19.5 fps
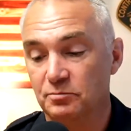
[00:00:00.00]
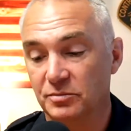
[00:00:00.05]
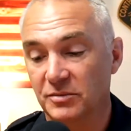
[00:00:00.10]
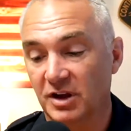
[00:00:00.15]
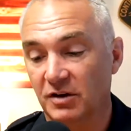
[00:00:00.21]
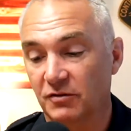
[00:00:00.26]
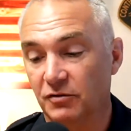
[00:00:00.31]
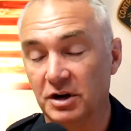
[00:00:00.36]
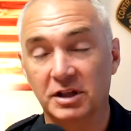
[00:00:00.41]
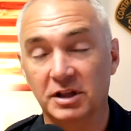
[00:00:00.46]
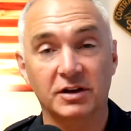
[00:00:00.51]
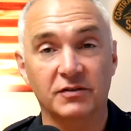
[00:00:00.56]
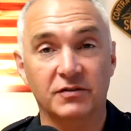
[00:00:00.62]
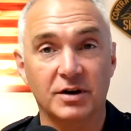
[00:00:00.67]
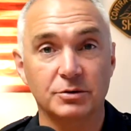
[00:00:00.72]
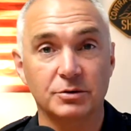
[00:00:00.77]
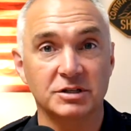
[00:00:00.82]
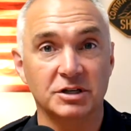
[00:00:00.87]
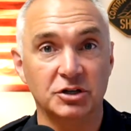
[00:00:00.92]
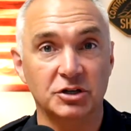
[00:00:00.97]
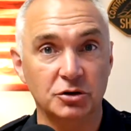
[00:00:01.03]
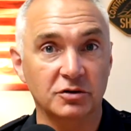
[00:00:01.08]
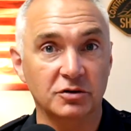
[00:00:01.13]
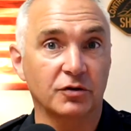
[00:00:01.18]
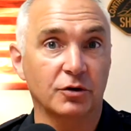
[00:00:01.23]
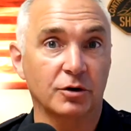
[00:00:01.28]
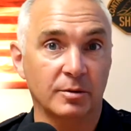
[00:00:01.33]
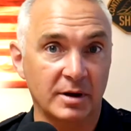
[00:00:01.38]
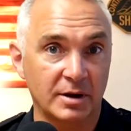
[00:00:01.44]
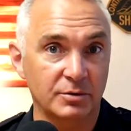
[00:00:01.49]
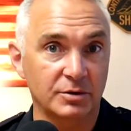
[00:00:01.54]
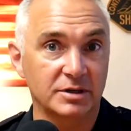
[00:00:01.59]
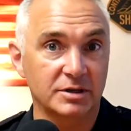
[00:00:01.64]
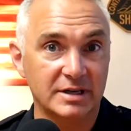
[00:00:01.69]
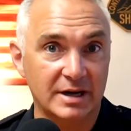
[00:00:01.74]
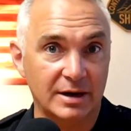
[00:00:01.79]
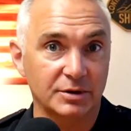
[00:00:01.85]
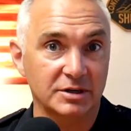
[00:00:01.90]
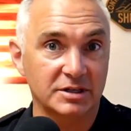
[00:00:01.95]
frankly, if I was in uniform, I
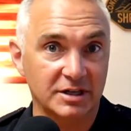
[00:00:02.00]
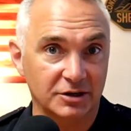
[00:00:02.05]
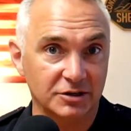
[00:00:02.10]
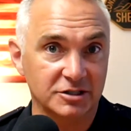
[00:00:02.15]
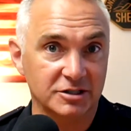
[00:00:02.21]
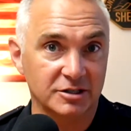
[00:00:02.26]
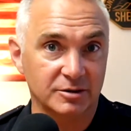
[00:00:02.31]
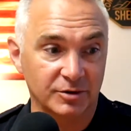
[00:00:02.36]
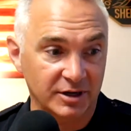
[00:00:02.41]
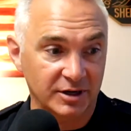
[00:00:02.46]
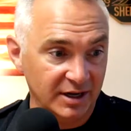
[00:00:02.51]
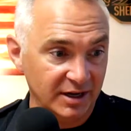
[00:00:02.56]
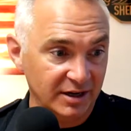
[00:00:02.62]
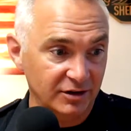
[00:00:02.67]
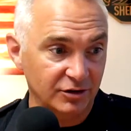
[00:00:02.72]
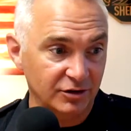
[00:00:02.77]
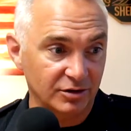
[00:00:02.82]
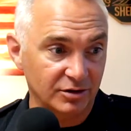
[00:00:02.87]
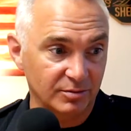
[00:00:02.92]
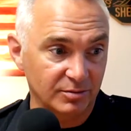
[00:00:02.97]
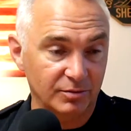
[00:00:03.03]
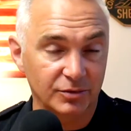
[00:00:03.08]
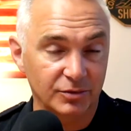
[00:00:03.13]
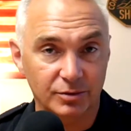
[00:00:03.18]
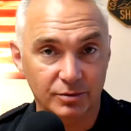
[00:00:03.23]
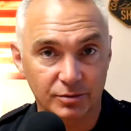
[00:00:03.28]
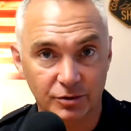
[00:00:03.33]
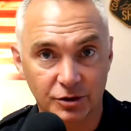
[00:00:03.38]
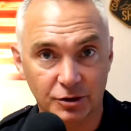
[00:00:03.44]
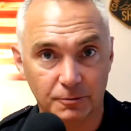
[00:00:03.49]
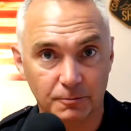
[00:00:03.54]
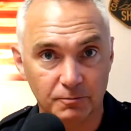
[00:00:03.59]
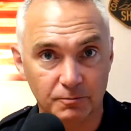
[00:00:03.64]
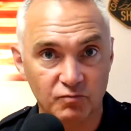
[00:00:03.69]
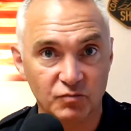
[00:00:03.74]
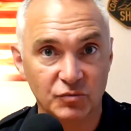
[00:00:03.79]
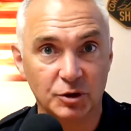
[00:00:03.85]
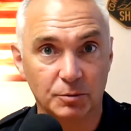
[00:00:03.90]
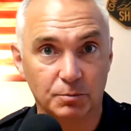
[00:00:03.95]
would tell someone, hey, your
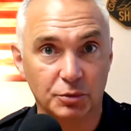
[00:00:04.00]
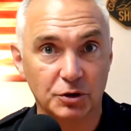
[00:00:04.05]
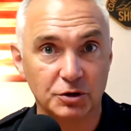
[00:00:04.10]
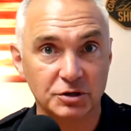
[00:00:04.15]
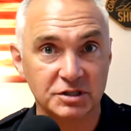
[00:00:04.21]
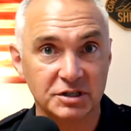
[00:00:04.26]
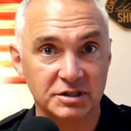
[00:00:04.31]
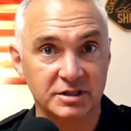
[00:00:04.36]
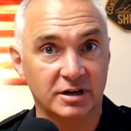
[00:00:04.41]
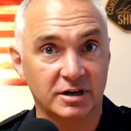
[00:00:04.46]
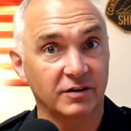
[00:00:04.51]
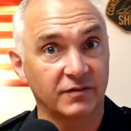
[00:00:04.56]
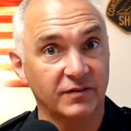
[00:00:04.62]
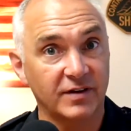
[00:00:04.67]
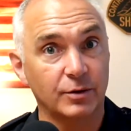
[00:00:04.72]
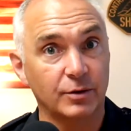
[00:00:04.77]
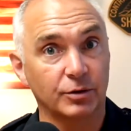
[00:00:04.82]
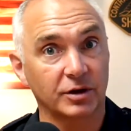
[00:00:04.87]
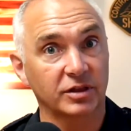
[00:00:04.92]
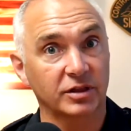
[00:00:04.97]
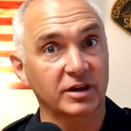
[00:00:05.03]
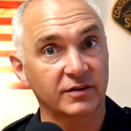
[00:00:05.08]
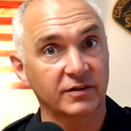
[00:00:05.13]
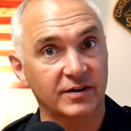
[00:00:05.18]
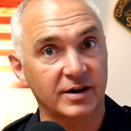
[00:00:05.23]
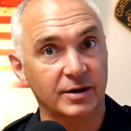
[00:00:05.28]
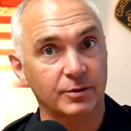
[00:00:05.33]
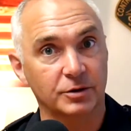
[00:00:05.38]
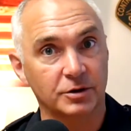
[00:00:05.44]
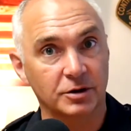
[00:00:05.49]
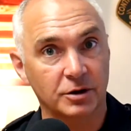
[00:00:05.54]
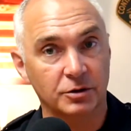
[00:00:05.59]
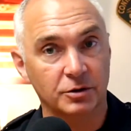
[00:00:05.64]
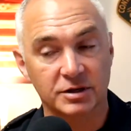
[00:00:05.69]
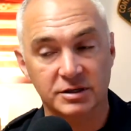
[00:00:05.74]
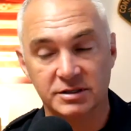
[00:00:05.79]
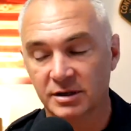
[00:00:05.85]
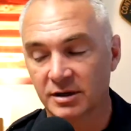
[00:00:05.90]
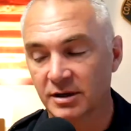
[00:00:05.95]
purse is there. If I were a thief, I would know
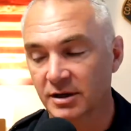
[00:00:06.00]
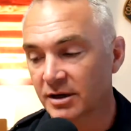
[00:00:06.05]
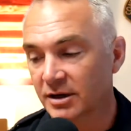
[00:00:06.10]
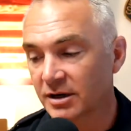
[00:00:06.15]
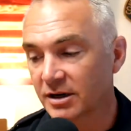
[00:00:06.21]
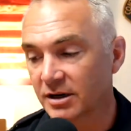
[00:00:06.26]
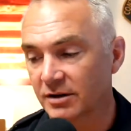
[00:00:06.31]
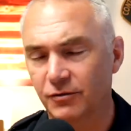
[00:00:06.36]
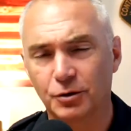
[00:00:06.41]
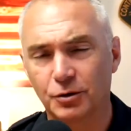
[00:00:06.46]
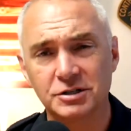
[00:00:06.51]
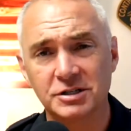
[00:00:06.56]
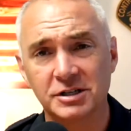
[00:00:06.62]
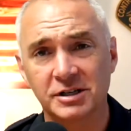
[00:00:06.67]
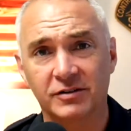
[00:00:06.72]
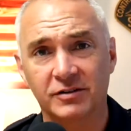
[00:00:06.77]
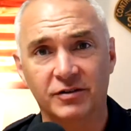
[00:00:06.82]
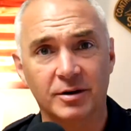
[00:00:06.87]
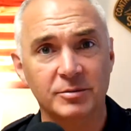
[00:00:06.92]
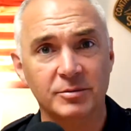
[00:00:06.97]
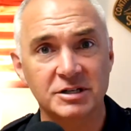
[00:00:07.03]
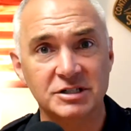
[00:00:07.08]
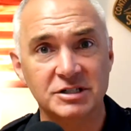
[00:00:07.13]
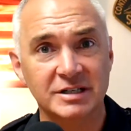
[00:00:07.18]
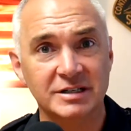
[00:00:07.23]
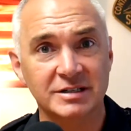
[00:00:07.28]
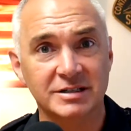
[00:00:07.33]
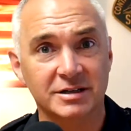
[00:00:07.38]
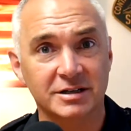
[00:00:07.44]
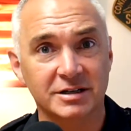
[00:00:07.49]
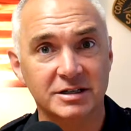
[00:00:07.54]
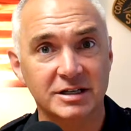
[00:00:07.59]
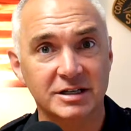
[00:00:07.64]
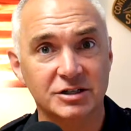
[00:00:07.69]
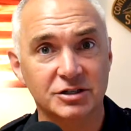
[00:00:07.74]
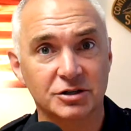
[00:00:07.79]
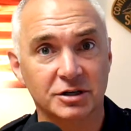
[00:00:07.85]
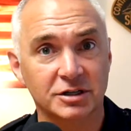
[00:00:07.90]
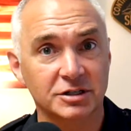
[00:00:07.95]
this. Unfortunately, if I'm in jeans and a
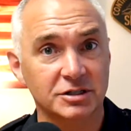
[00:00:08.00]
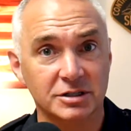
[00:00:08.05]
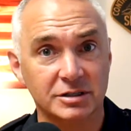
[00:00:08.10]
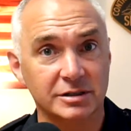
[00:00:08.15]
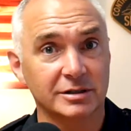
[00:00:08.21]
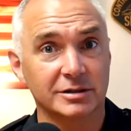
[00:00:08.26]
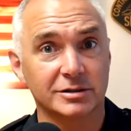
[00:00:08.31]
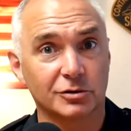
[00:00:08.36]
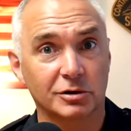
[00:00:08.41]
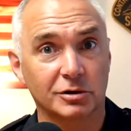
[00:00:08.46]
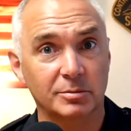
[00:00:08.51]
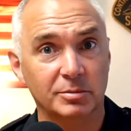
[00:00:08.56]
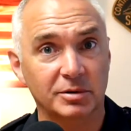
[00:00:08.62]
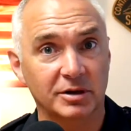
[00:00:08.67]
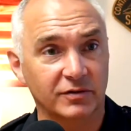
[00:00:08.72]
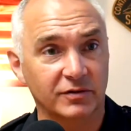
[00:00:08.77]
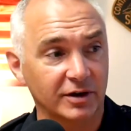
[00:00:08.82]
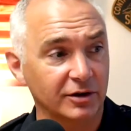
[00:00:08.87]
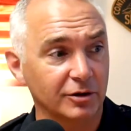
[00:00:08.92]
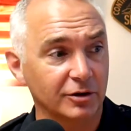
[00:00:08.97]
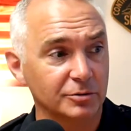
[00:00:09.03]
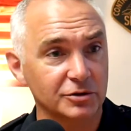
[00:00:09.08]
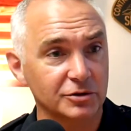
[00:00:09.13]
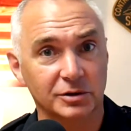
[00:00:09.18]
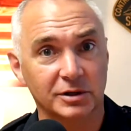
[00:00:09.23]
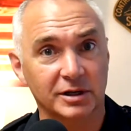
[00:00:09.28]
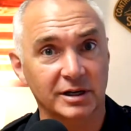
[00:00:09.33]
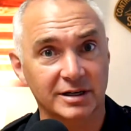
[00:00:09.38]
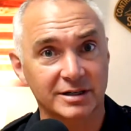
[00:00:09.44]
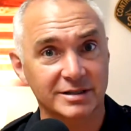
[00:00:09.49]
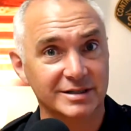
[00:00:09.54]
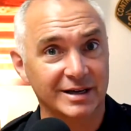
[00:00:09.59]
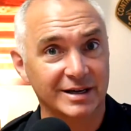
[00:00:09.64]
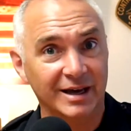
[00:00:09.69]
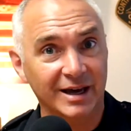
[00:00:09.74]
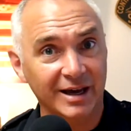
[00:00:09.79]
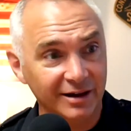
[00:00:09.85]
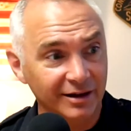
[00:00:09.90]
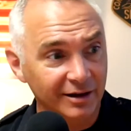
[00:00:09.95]
t-shirt, it just looks creepy if I go up to a lady and say,
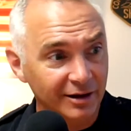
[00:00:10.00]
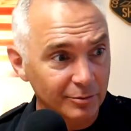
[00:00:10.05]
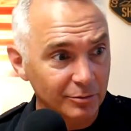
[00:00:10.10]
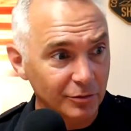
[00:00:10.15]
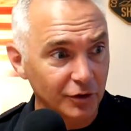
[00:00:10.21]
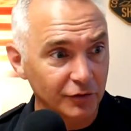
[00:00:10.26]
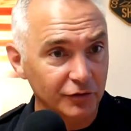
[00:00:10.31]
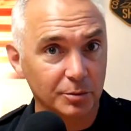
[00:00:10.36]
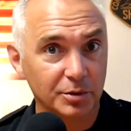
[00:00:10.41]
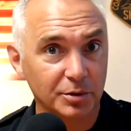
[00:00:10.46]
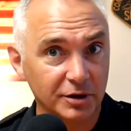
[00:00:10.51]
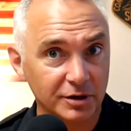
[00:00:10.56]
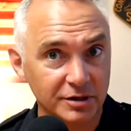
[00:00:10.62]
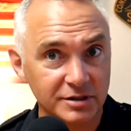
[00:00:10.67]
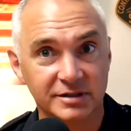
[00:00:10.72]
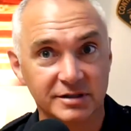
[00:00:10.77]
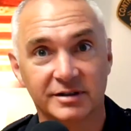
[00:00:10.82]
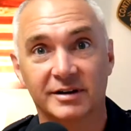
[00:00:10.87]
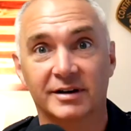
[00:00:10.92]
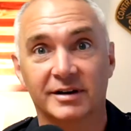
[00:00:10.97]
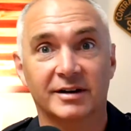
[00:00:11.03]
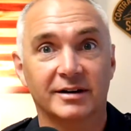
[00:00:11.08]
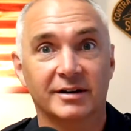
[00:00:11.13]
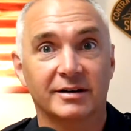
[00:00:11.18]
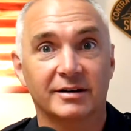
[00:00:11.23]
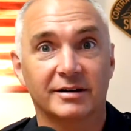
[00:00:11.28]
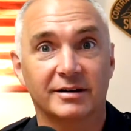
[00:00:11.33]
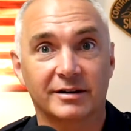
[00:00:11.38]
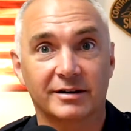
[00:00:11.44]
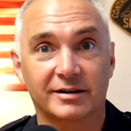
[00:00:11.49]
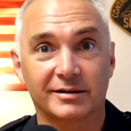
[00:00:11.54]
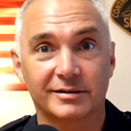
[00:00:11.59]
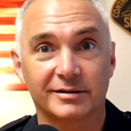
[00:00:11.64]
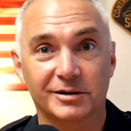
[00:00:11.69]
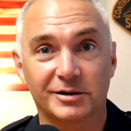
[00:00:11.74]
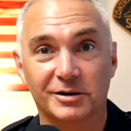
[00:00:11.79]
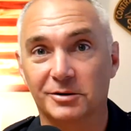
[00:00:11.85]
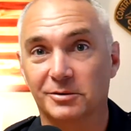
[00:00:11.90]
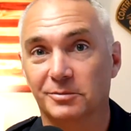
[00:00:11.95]
hey, move your purse.
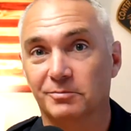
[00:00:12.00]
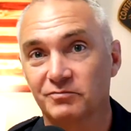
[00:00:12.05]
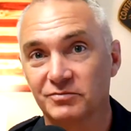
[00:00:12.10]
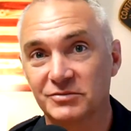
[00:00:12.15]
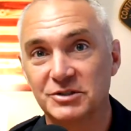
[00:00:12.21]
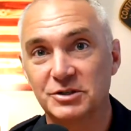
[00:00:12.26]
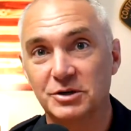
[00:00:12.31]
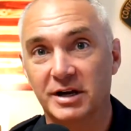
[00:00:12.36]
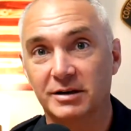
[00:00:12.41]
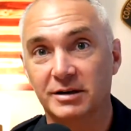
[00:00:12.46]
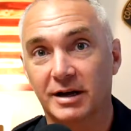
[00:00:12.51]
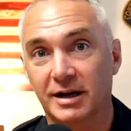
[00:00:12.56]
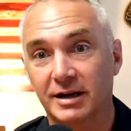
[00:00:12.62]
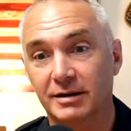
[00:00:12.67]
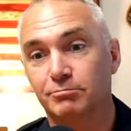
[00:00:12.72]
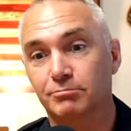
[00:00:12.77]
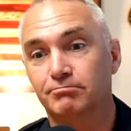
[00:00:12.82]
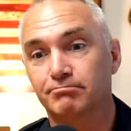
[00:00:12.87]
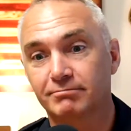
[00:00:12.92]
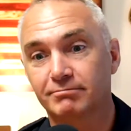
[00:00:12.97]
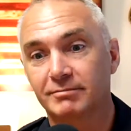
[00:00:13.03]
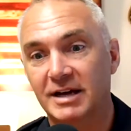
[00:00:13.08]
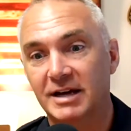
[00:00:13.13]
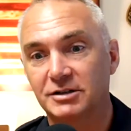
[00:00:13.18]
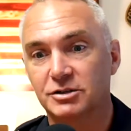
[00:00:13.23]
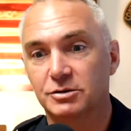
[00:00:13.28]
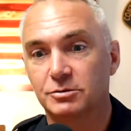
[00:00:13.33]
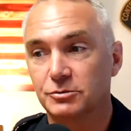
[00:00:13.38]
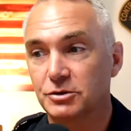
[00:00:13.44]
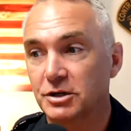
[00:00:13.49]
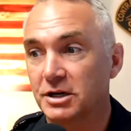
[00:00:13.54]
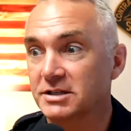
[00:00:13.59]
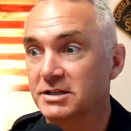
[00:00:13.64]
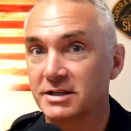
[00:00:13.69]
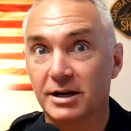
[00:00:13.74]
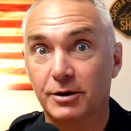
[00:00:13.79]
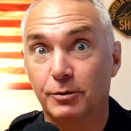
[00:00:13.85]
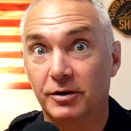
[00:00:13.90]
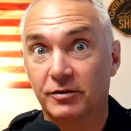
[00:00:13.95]
So I try to stay
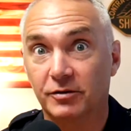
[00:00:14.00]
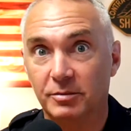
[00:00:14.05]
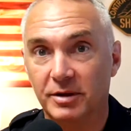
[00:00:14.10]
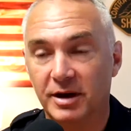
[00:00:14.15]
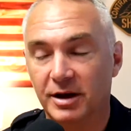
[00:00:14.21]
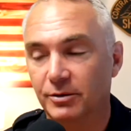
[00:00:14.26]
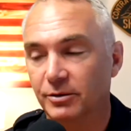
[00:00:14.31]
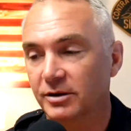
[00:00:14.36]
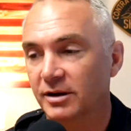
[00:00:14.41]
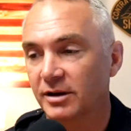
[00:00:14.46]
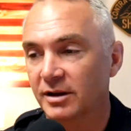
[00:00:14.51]
away from that one.